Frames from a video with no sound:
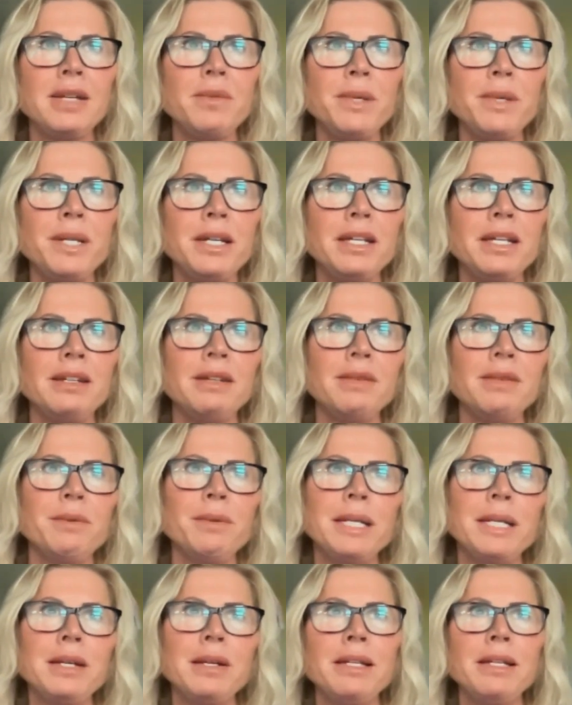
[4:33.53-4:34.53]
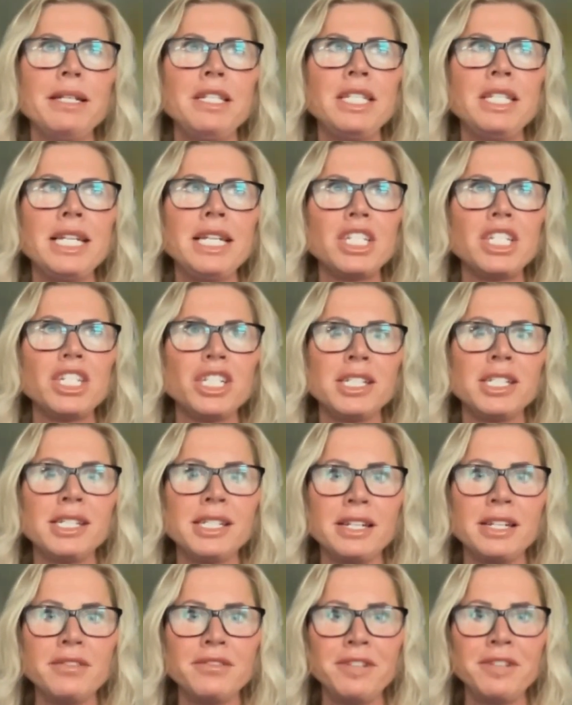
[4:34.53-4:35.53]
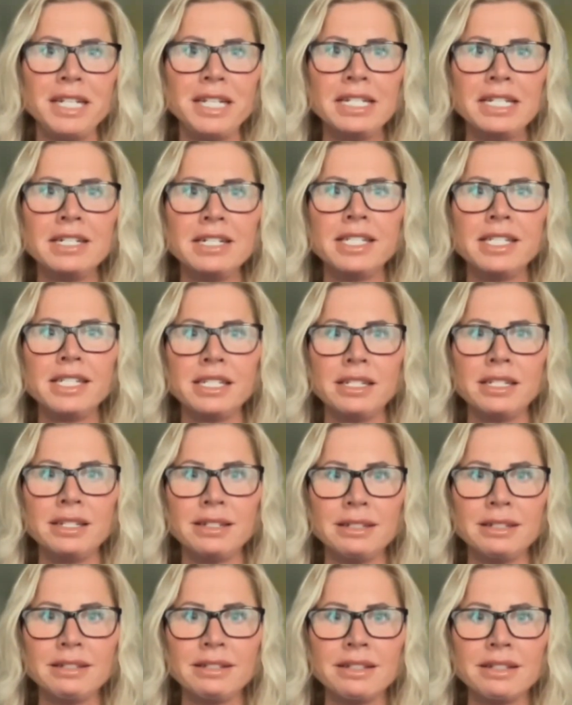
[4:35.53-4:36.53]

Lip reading: where injections and fillers and